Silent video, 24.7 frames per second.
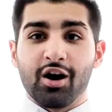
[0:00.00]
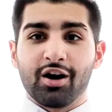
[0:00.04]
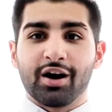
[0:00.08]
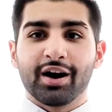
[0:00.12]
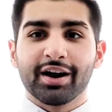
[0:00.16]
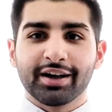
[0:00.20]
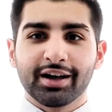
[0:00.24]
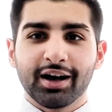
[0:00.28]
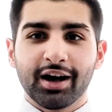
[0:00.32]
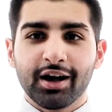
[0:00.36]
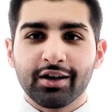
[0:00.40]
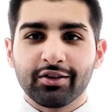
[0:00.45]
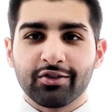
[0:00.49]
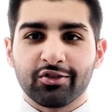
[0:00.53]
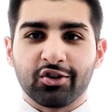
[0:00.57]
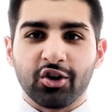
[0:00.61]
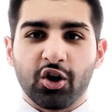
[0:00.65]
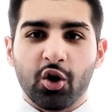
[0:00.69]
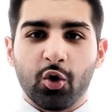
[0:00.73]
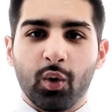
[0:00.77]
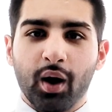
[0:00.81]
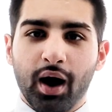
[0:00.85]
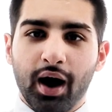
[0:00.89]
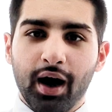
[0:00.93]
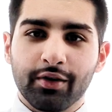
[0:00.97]
Alright guys,
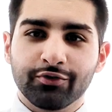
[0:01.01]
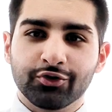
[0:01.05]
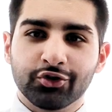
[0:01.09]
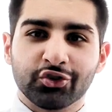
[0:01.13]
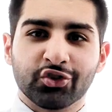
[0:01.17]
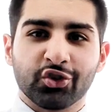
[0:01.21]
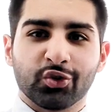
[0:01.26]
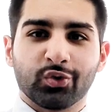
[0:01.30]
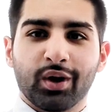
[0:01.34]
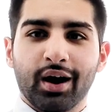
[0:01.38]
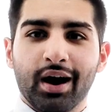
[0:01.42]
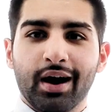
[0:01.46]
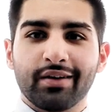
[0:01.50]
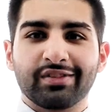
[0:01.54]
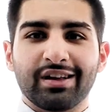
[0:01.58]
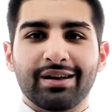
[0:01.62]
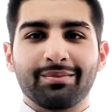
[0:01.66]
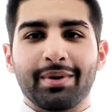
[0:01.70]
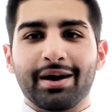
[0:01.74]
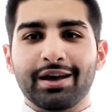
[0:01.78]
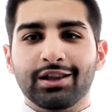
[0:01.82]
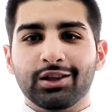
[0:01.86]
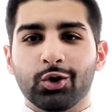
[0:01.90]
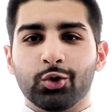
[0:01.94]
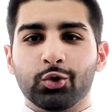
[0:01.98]
so I've just arrived at
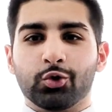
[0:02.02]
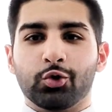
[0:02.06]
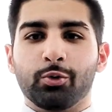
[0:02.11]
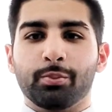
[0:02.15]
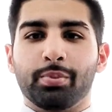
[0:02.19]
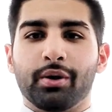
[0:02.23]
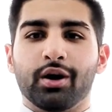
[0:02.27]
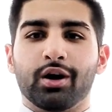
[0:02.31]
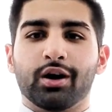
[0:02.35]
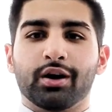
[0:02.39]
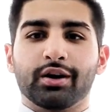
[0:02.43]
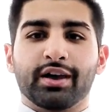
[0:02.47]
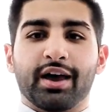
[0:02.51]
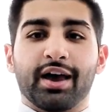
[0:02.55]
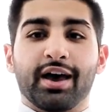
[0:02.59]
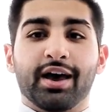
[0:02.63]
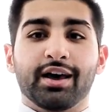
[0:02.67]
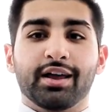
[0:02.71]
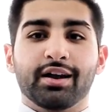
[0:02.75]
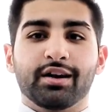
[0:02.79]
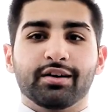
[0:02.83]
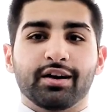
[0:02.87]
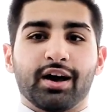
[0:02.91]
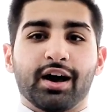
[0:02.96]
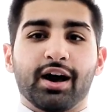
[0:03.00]
my local park,
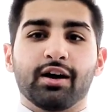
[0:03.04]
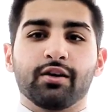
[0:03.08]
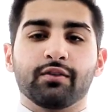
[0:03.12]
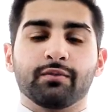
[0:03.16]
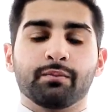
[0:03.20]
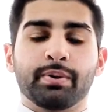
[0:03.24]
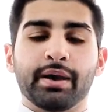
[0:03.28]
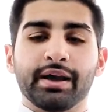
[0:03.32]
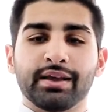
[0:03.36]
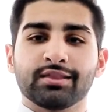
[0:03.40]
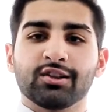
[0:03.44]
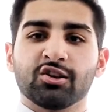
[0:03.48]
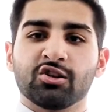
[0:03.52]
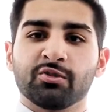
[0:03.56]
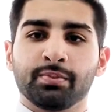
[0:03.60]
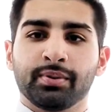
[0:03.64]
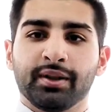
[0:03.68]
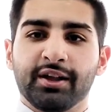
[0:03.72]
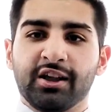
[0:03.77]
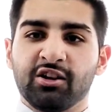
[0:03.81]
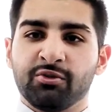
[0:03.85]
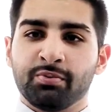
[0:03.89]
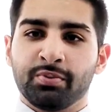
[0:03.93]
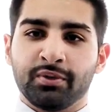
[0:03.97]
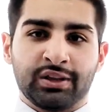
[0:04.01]
and I've picked this
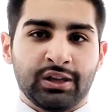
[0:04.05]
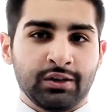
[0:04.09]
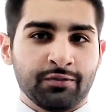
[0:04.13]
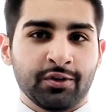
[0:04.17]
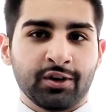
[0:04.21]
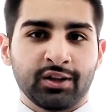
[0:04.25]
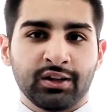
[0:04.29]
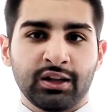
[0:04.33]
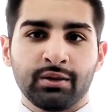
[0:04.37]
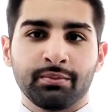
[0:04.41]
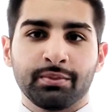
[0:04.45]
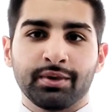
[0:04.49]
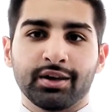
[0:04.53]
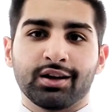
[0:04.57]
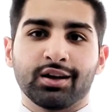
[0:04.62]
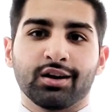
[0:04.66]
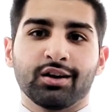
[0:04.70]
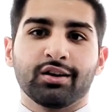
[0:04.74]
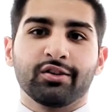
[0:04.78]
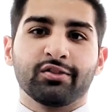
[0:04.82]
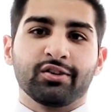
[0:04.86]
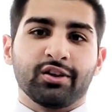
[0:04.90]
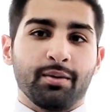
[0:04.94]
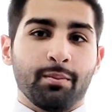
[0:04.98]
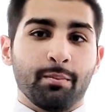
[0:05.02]
place specifically
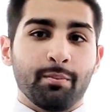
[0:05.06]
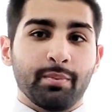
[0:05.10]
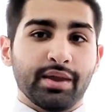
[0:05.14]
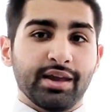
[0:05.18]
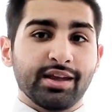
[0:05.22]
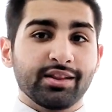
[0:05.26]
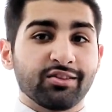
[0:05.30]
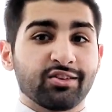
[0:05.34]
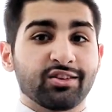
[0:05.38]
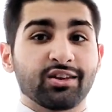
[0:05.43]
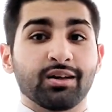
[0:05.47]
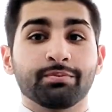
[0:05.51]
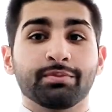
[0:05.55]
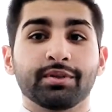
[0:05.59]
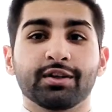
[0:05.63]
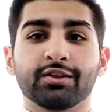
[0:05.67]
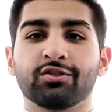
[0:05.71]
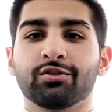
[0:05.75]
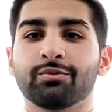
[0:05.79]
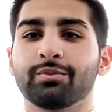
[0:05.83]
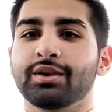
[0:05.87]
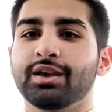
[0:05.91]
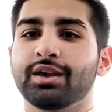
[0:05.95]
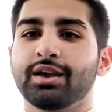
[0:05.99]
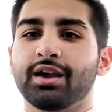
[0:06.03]
because it means something
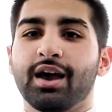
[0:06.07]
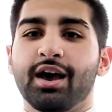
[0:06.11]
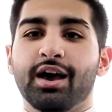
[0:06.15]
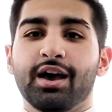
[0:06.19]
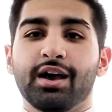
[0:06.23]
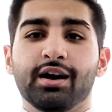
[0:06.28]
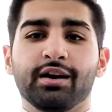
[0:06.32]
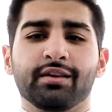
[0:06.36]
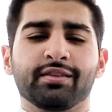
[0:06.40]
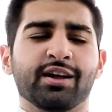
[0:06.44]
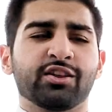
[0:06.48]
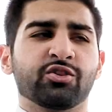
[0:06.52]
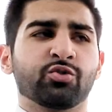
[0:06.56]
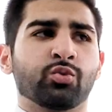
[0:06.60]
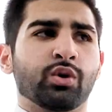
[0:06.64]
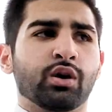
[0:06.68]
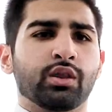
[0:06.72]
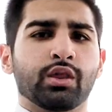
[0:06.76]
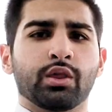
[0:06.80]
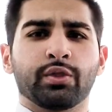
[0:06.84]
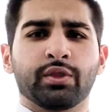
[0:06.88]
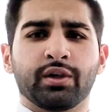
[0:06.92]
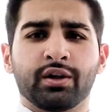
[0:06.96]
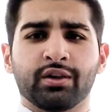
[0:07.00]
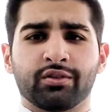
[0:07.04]
to me, and that's one of
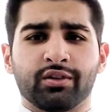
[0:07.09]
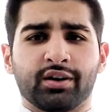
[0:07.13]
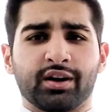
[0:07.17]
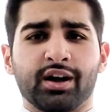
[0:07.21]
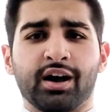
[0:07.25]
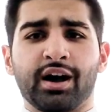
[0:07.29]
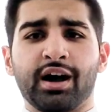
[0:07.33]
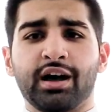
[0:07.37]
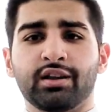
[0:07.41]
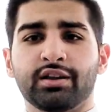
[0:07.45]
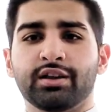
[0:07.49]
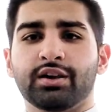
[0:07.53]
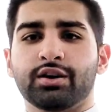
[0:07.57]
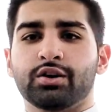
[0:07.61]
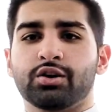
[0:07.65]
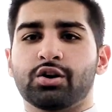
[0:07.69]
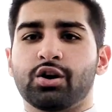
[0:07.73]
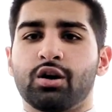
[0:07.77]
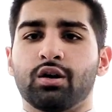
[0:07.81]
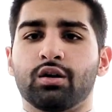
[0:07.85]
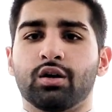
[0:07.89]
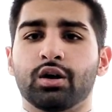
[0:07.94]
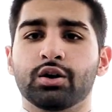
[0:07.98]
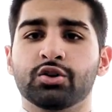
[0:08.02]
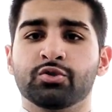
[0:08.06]
the things that I highly
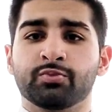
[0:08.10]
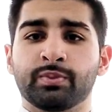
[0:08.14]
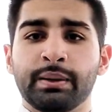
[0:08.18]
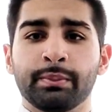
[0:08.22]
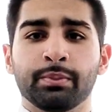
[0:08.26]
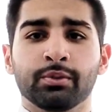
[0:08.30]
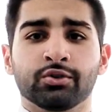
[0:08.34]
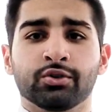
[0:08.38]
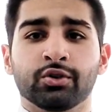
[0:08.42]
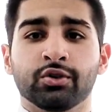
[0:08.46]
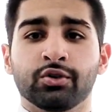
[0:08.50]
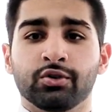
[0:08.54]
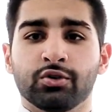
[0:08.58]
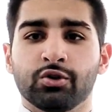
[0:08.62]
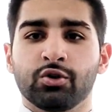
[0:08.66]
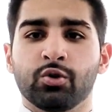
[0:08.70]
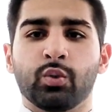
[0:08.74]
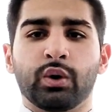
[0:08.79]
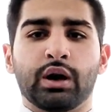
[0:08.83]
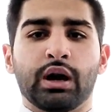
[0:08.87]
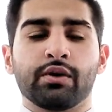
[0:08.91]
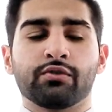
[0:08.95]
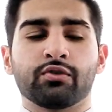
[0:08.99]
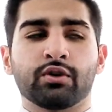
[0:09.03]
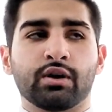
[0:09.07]
encourage people to do
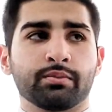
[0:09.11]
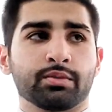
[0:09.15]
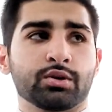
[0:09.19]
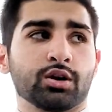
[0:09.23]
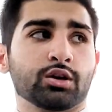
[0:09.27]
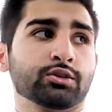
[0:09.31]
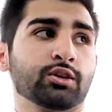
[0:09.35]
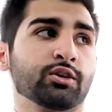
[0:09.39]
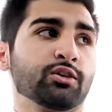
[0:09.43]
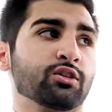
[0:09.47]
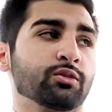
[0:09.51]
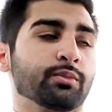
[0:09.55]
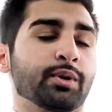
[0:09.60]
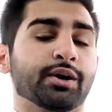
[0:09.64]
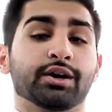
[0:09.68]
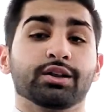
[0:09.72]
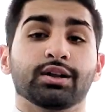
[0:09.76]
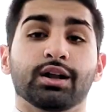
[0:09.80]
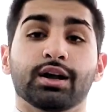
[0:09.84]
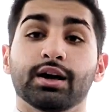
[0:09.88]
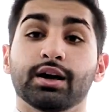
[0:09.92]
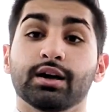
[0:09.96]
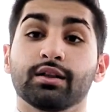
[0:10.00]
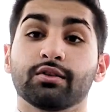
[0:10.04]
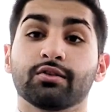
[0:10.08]
whenever I'm talking to my
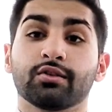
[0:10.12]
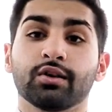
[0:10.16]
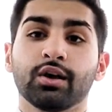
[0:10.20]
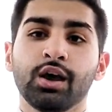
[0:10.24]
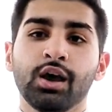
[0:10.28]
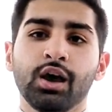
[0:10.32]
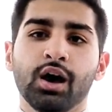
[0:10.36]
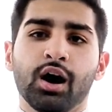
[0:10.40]
clients.